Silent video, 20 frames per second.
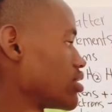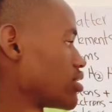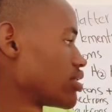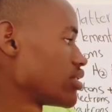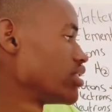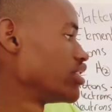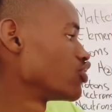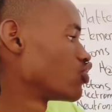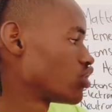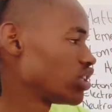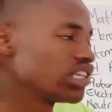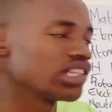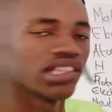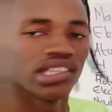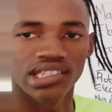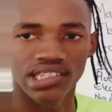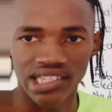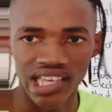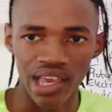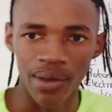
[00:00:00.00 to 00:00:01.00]
literally the
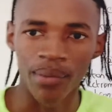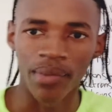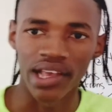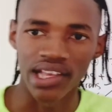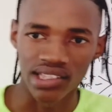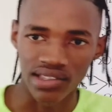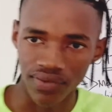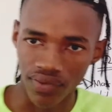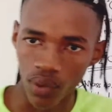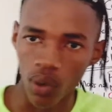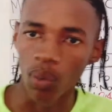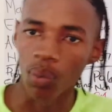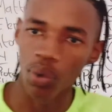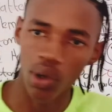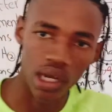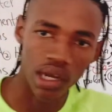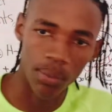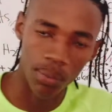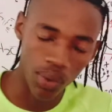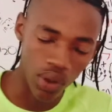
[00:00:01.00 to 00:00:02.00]
same as for
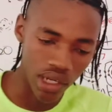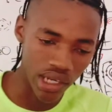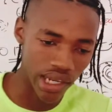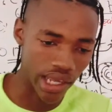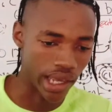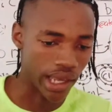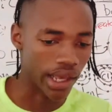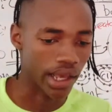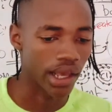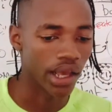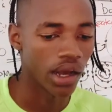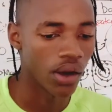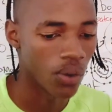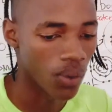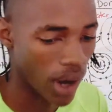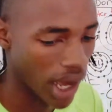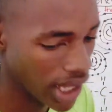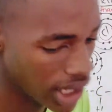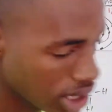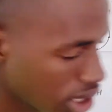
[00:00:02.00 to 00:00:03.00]
polar bonding,
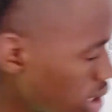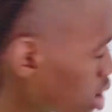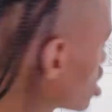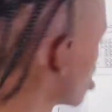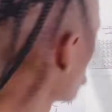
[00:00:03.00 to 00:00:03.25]
right?